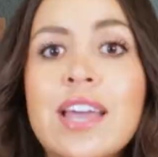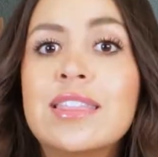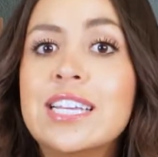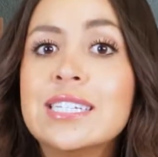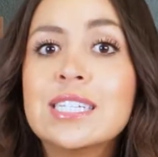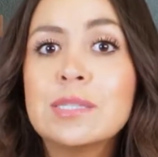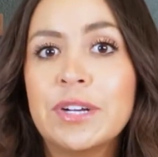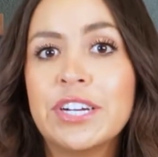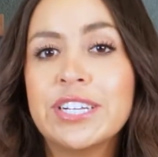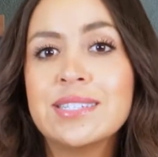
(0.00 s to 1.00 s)
These
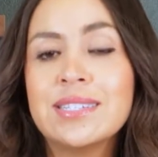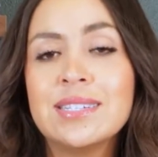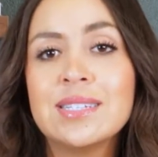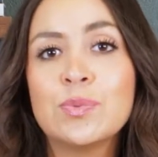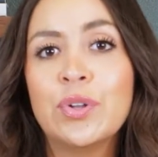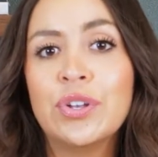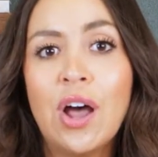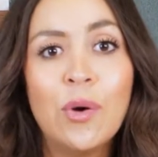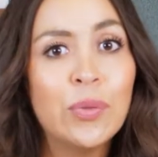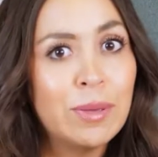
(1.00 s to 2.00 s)
experiences will
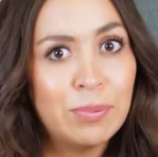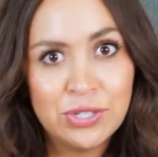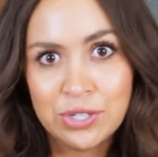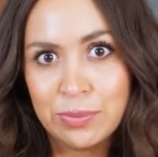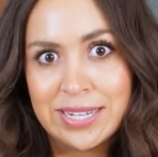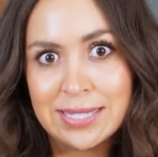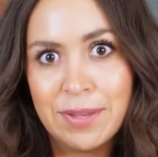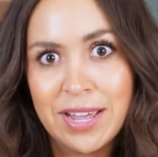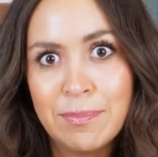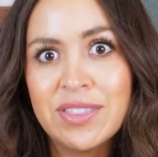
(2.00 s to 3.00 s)
not only boost your
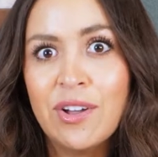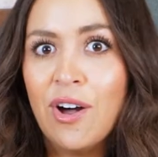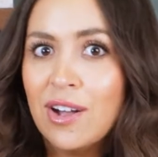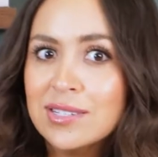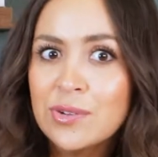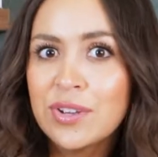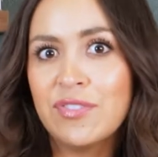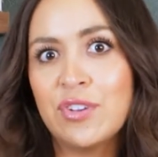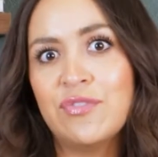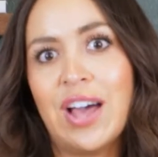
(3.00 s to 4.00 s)
resume, but they'll also give
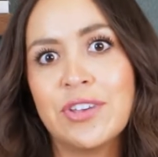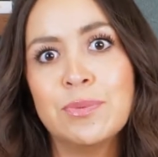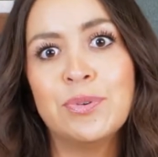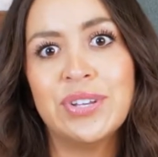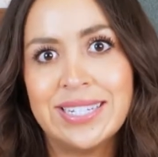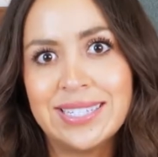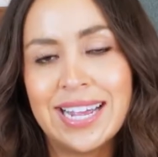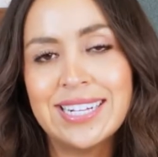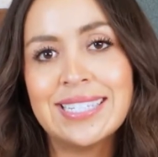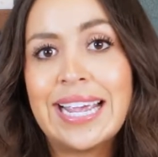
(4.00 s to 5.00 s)
you valuable
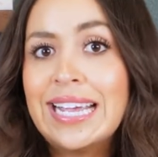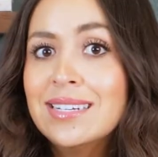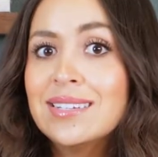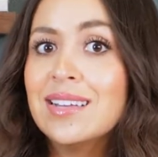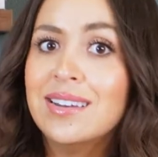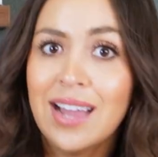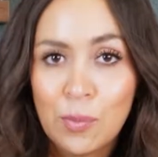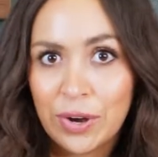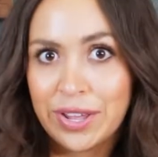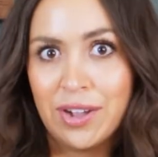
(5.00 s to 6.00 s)
insights and
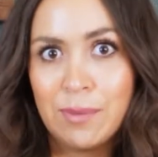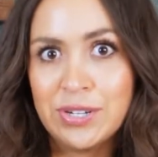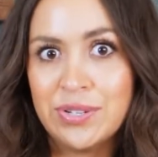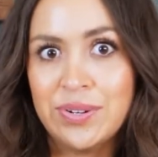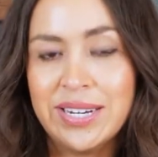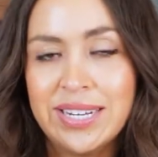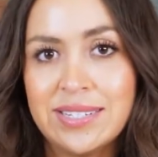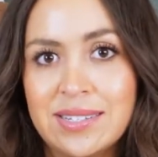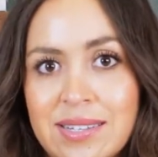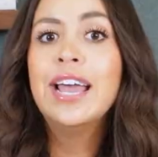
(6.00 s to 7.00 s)
networking
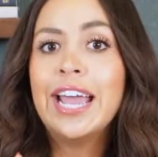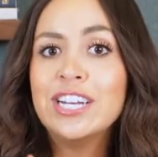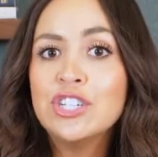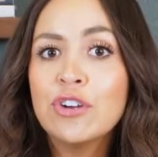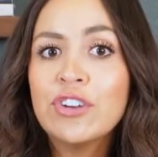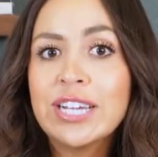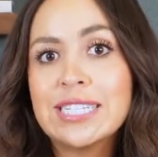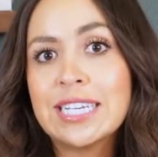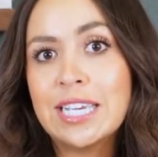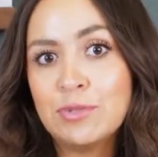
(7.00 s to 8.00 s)
opportunities. And don't forget
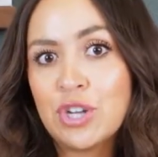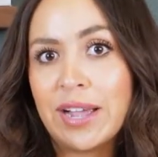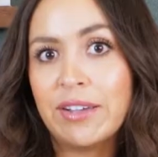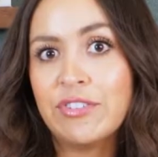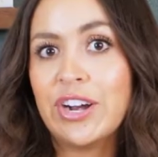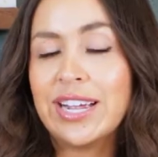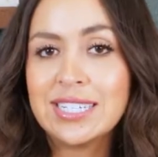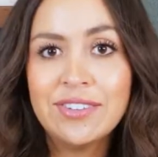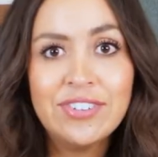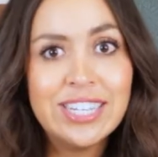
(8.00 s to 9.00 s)
to keep track of your
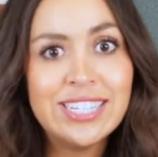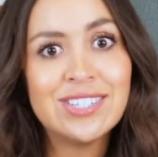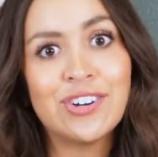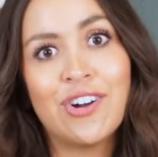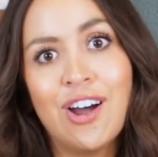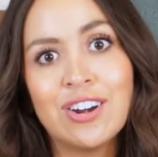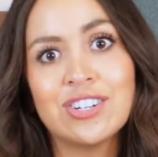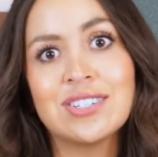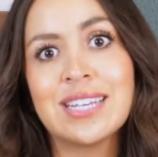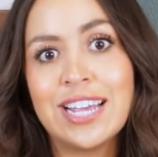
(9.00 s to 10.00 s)
activities, your
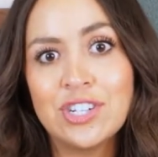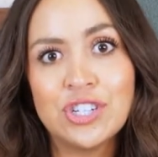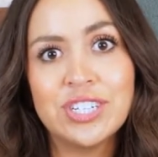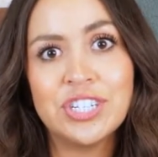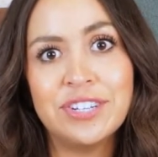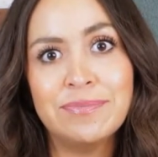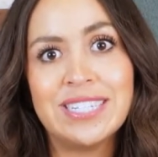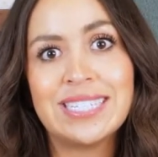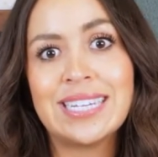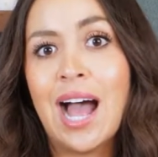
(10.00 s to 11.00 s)
honors, and your
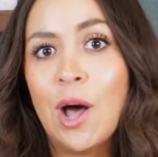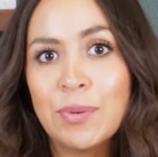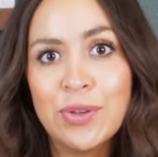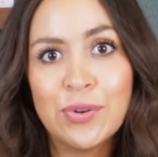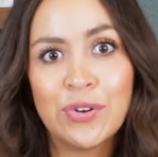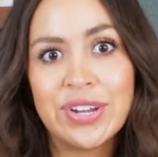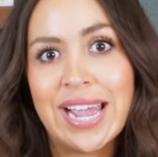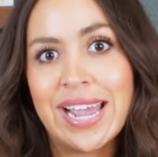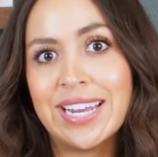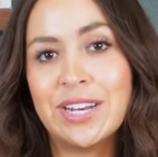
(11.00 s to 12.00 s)
achievements to help you
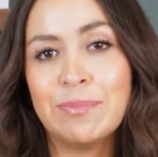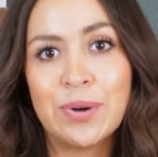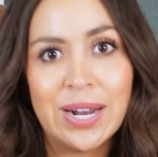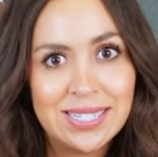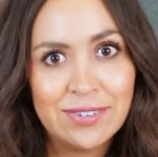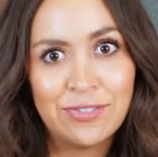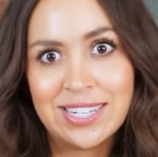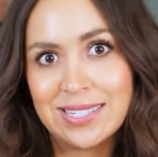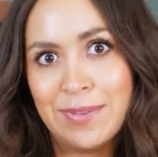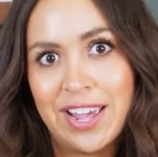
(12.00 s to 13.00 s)
create an impressive
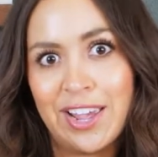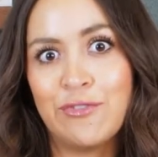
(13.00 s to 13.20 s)
resume